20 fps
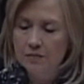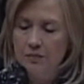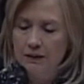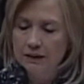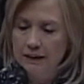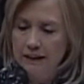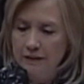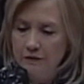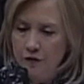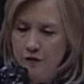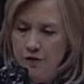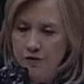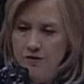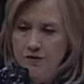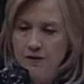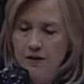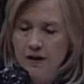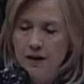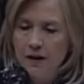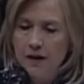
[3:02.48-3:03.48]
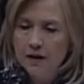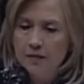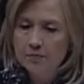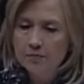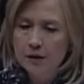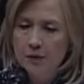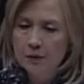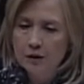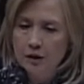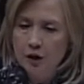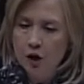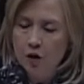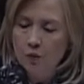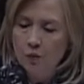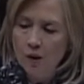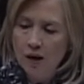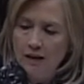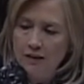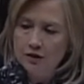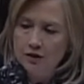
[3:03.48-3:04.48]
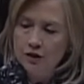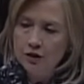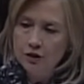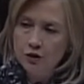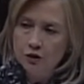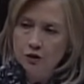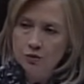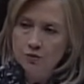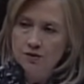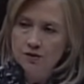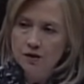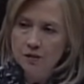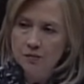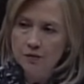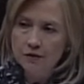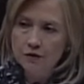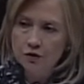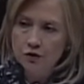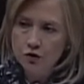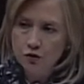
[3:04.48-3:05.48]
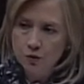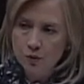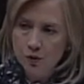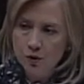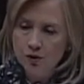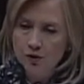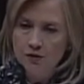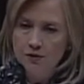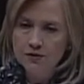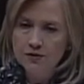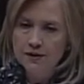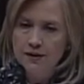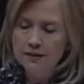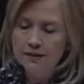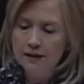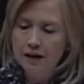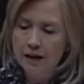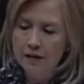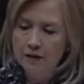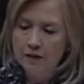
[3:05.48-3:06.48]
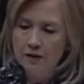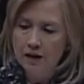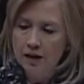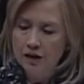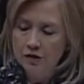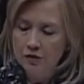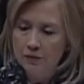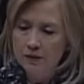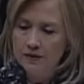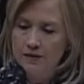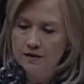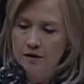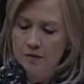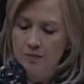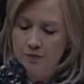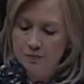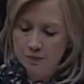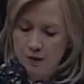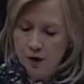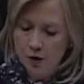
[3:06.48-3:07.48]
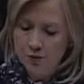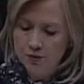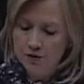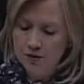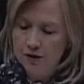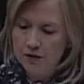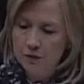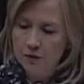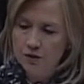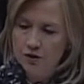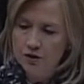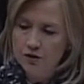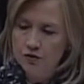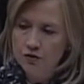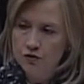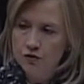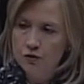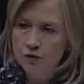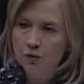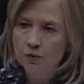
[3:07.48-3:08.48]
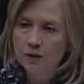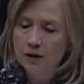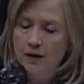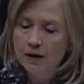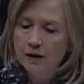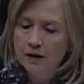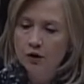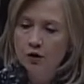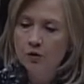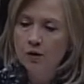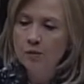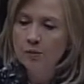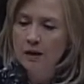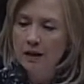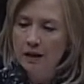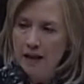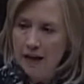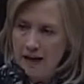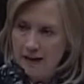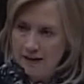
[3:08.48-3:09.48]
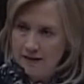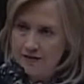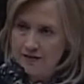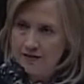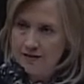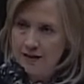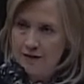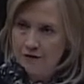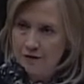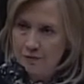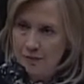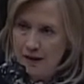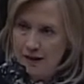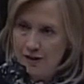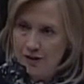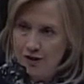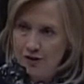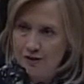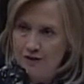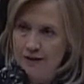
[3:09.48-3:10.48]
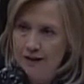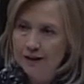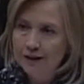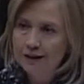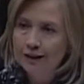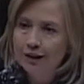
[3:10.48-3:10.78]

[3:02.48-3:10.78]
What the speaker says: believers, but we don't want to use some of the tools that other countries are proposing, which is to criminalize defamation,